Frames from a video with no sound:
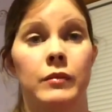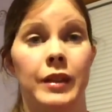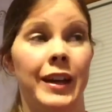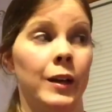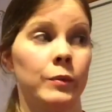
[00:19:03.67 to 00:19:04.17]

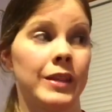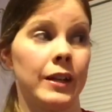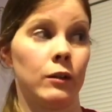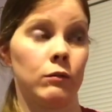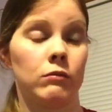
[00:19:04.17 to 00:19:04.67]
Helped
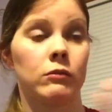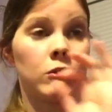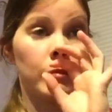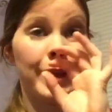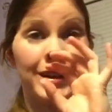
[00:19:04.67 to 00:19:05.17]
out
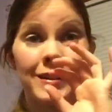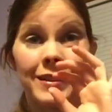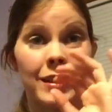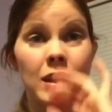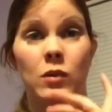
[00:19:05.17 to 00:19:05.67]

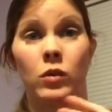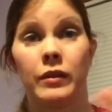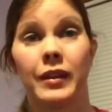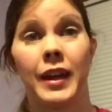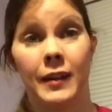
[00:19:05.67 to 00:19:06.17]
tremendously
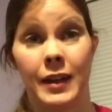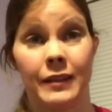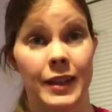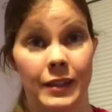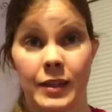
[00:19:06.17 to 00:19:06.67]
with carrying
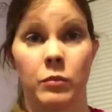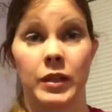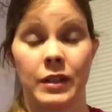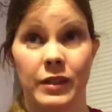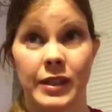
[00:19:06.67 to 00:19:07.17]
things up and
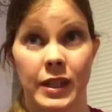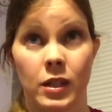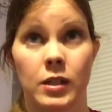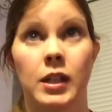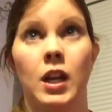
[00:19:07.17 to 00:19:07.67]
down the
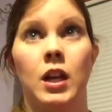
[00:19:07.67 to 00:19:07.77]
stairs.